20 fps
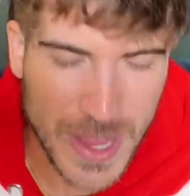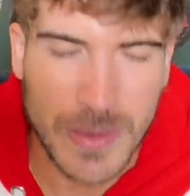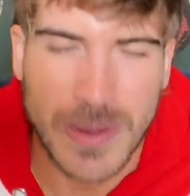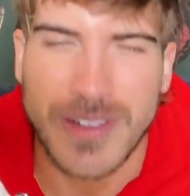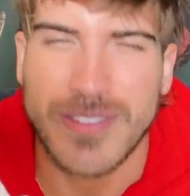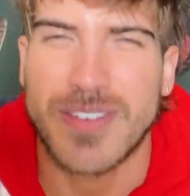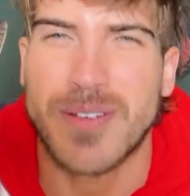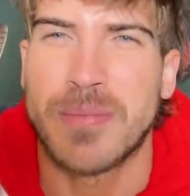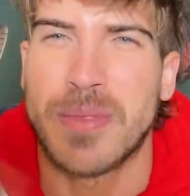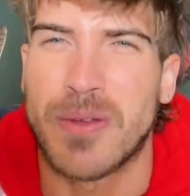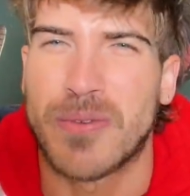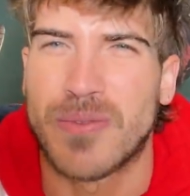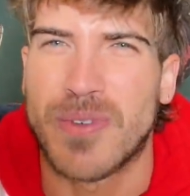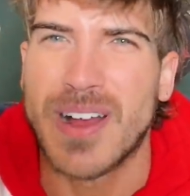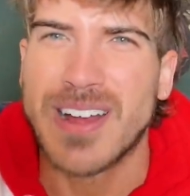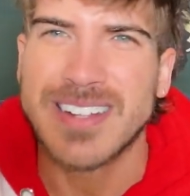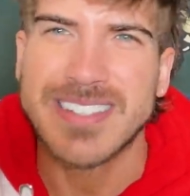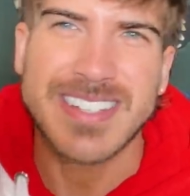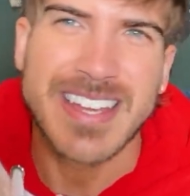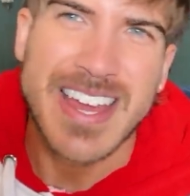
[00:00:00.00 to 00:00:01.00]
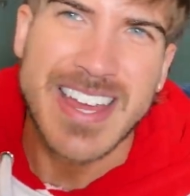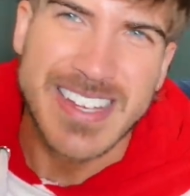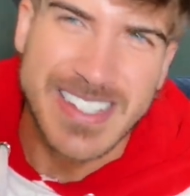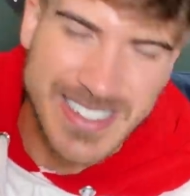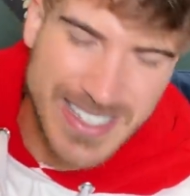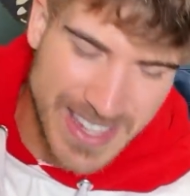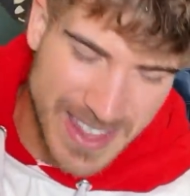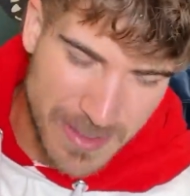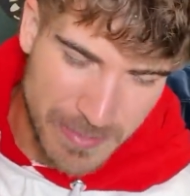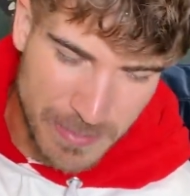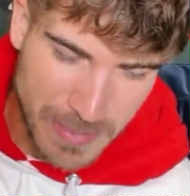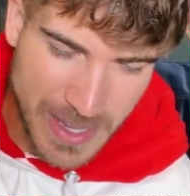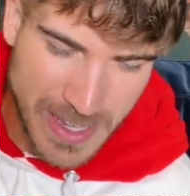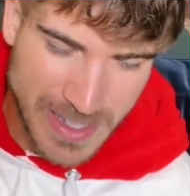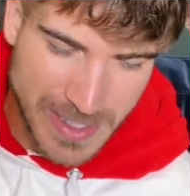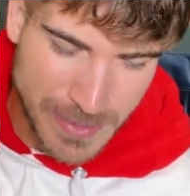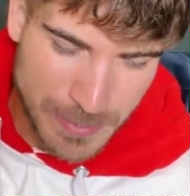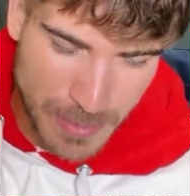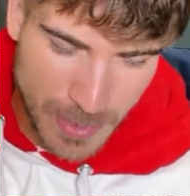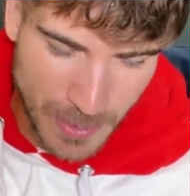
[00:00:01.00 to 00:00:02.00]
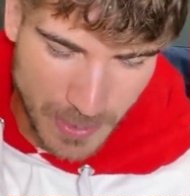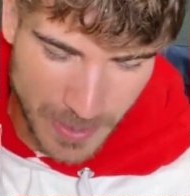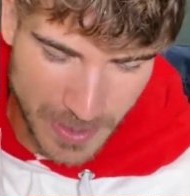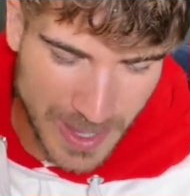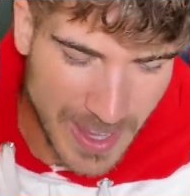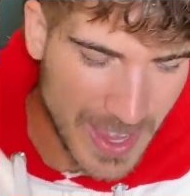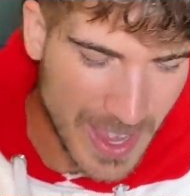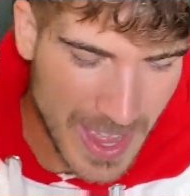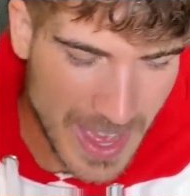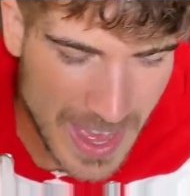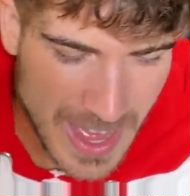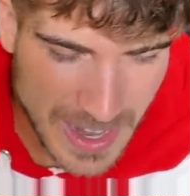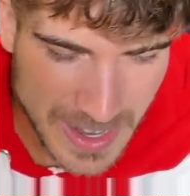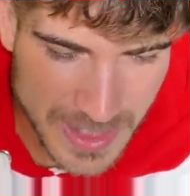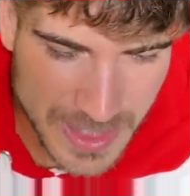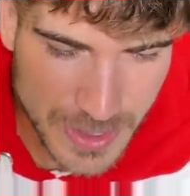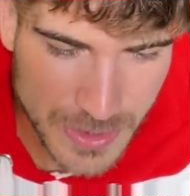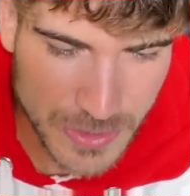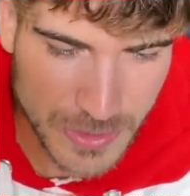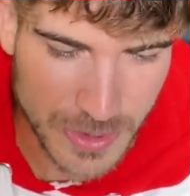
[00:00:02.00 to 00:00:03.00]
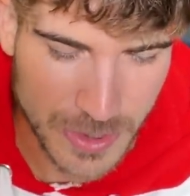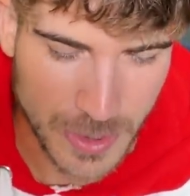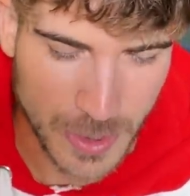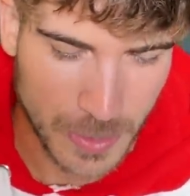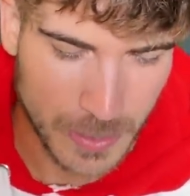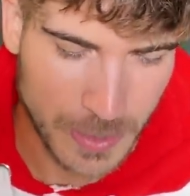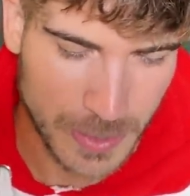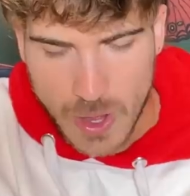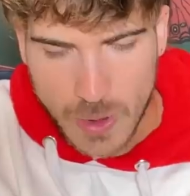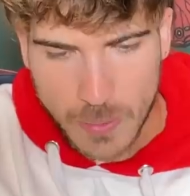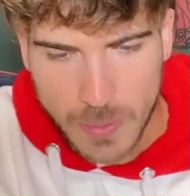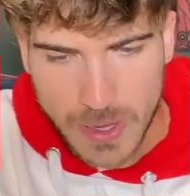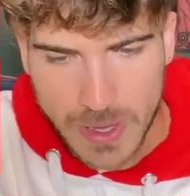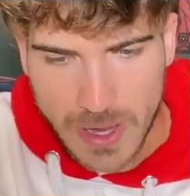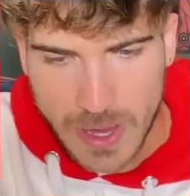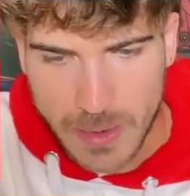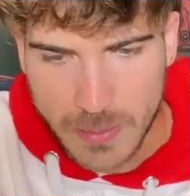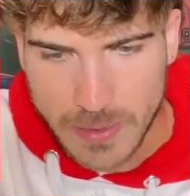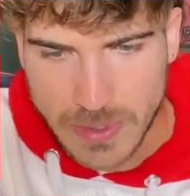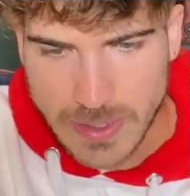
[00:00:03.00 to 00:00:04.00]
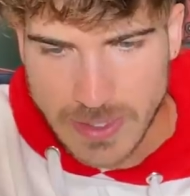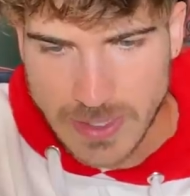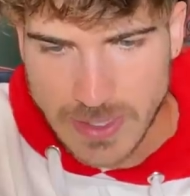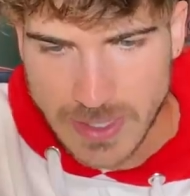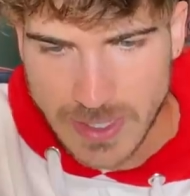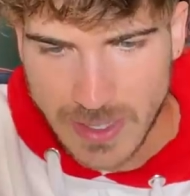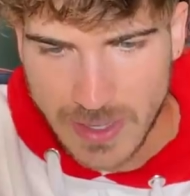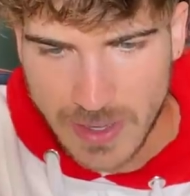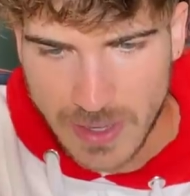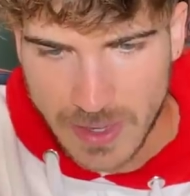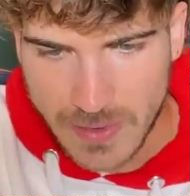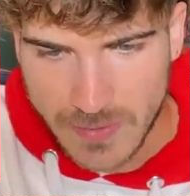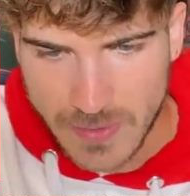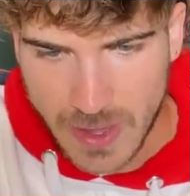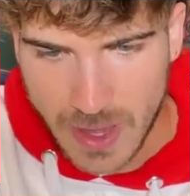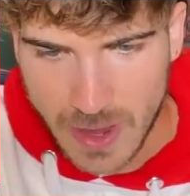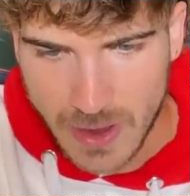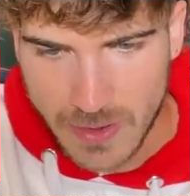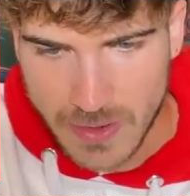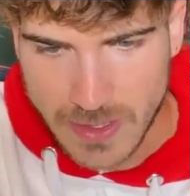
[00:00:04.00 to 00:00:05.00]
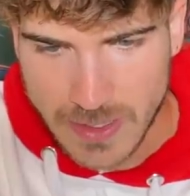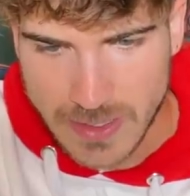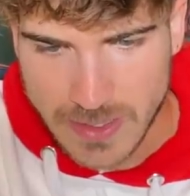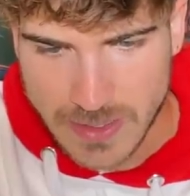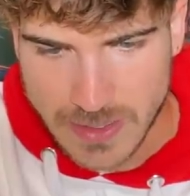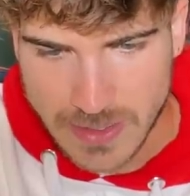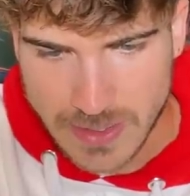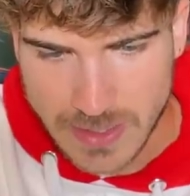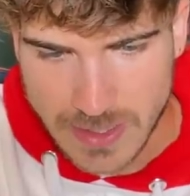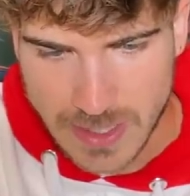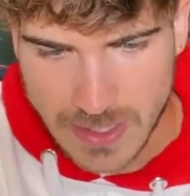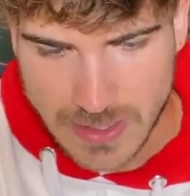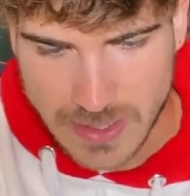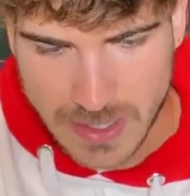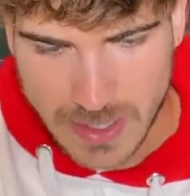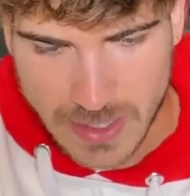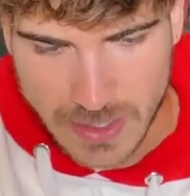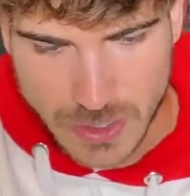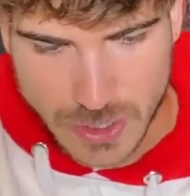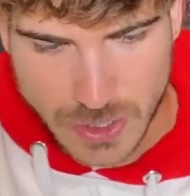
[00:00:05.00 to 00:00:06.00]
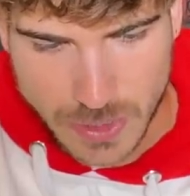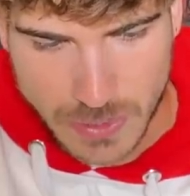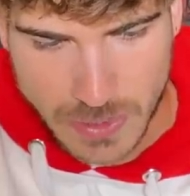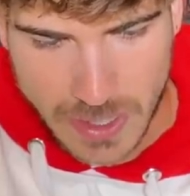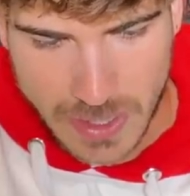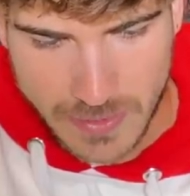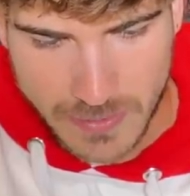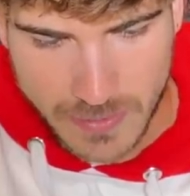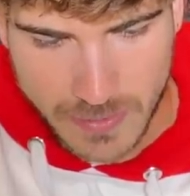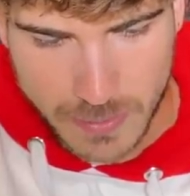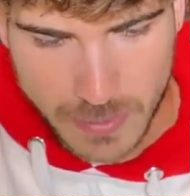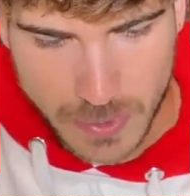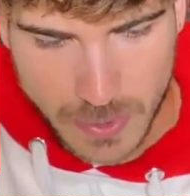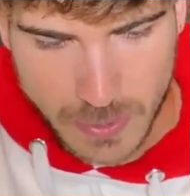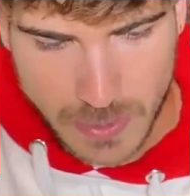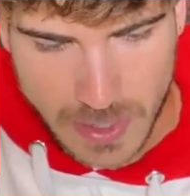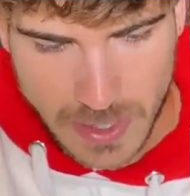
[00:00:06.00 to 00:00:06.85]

He went from the runt to the biggest boy out of the group. Wait, I wanna see if Karen says that she would have blue